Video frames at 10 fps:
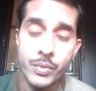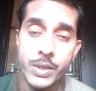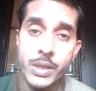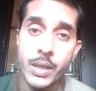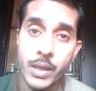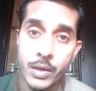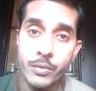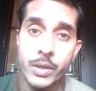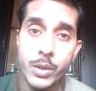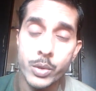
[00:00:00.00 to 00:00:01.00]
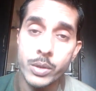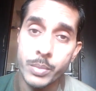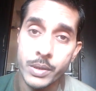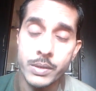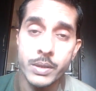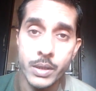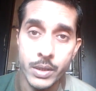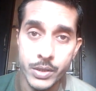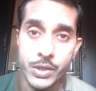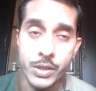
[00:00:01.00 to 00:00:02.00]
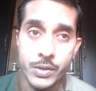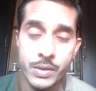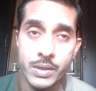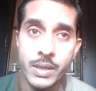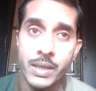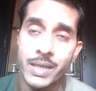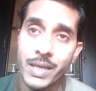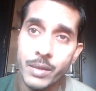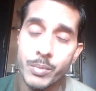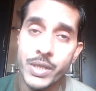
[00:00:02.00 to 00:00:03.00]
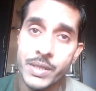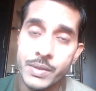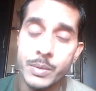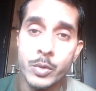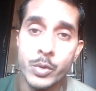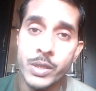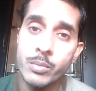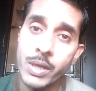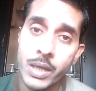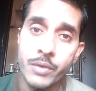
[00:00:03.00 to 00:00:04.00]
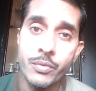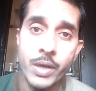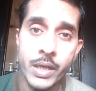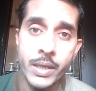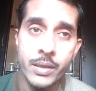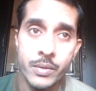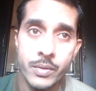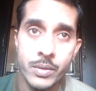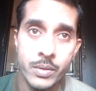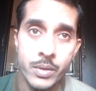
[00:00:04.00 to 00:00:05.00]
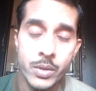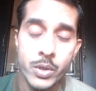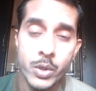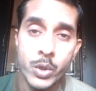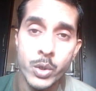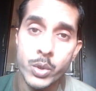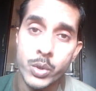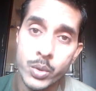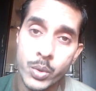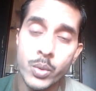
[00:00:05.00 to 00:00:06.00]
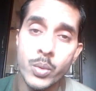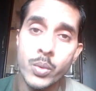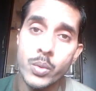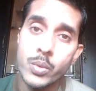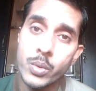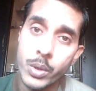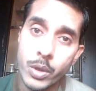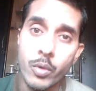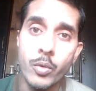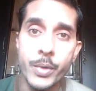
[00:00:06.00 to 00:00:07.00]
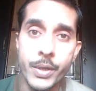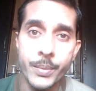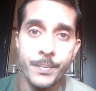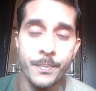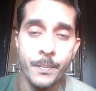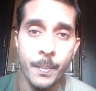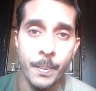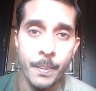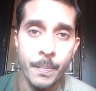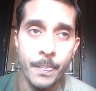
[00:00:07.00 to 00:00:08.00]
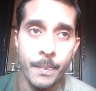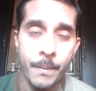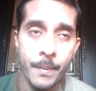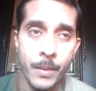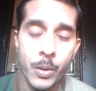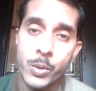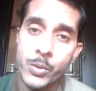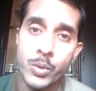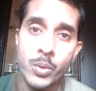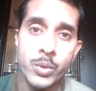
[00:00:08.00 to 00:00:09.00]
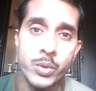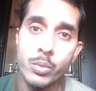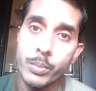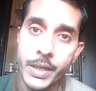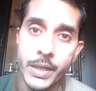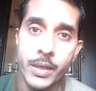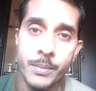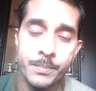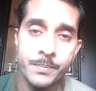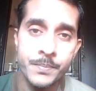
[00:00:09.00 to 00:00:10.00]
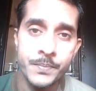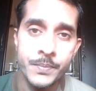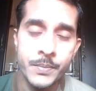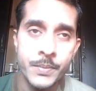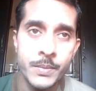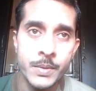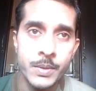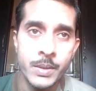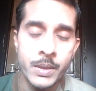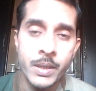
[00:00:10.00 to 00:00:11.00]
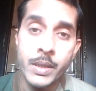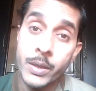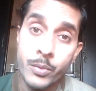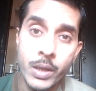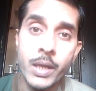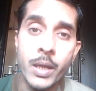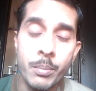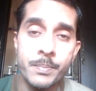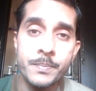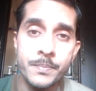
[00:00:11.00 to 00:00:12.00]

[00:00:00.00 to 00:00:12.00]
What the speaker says: which are relevant to the present conditions can be distributed by leaflet through government, also through media. It will help.